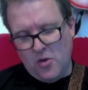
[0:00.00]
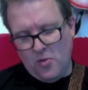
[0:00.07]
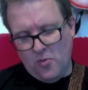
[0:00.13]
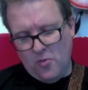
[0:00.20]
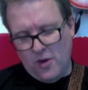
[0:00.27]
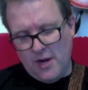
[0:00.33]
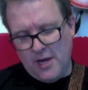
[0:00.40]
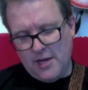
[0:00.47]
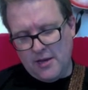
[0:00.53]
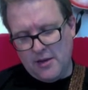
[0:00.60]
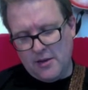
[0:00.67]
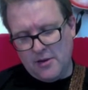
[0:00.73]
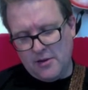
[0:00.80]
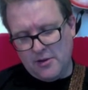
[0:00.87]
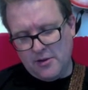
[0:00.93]
1,
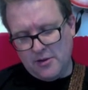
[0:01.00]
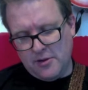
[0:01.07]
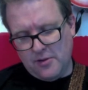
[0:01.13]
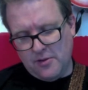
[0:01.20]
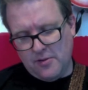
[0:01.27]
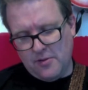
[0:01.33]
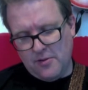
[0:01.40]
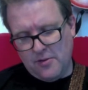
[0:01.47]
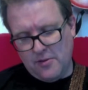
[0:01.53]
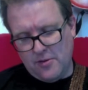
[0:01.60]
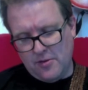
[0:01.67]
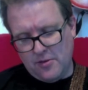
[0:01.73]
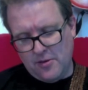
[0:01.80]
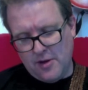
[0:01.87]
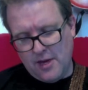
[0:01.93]

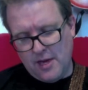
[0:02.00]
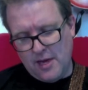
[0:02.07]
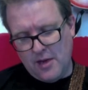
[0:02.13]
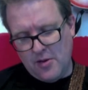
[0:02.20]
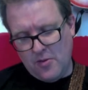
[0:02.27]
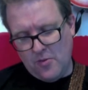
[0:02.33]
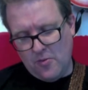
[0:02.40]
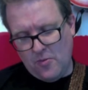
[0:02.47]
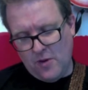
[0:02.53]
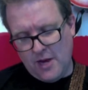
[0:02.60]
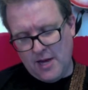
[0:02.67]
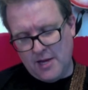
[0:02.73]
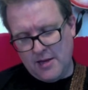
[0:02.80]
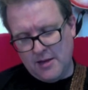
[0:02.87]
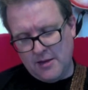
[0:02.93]
2, 3.
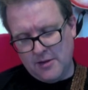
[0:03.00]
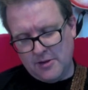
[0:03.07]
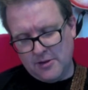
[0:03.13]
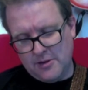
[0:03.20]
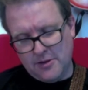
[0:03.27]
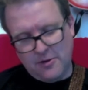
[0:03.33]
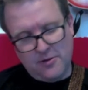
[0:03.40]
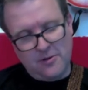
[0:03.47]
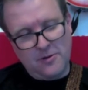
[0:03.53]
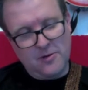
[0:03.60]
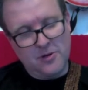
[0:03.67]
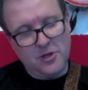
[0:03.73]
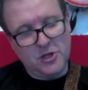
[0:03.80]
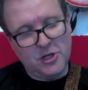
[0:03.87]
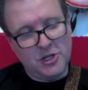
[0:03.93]
1, 2.
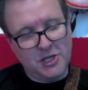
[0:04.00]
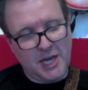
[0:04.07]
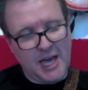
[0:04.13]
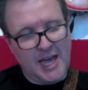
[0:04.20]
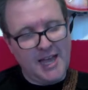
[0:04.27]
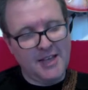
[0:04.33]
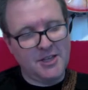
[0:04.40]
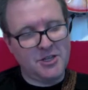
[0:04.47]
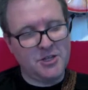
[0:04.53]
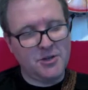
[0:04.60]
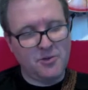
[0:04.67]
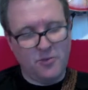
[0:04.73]
Change.